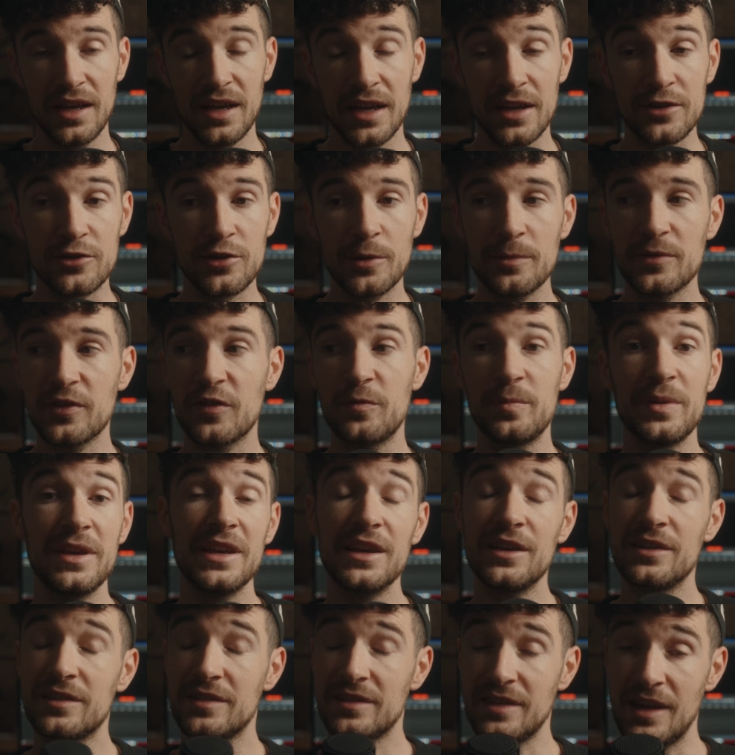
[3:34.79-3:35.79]
in terms of
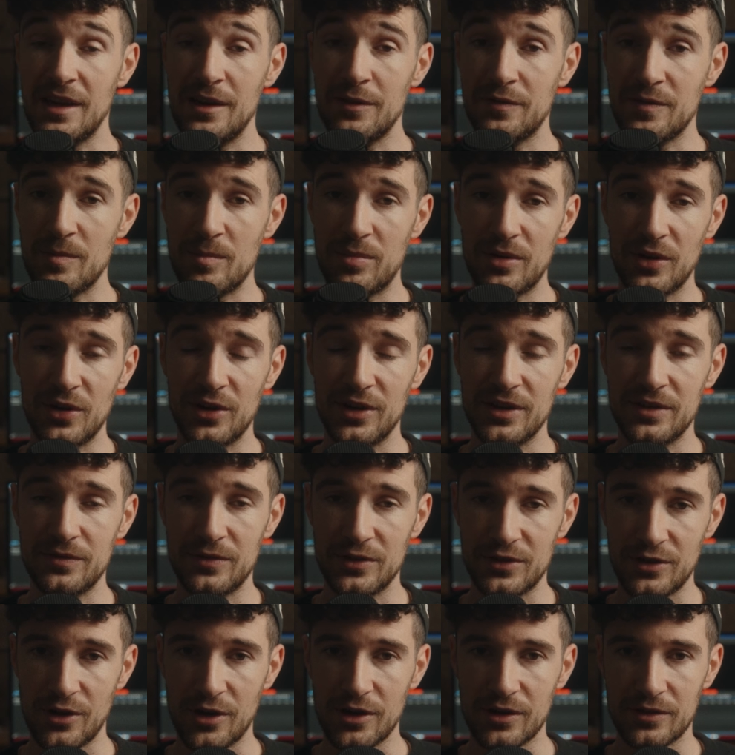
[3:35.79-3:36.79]
being a self-employed
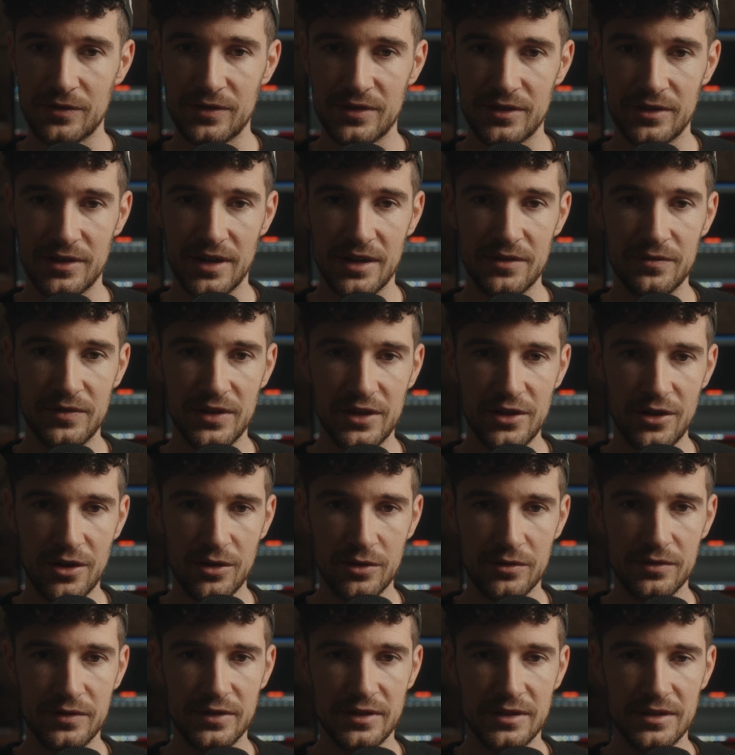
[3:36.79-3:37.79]
photographer and
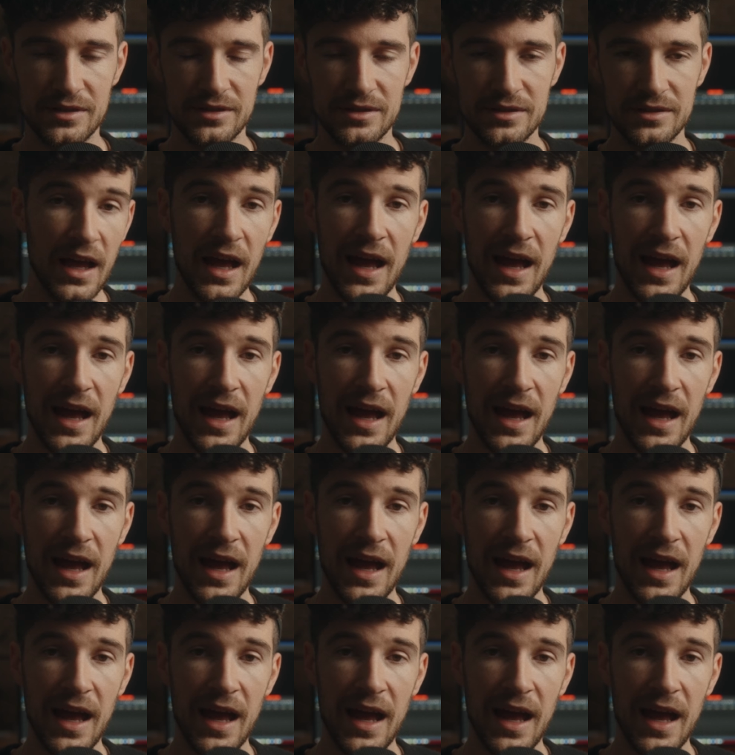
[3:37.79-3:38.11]
videographer.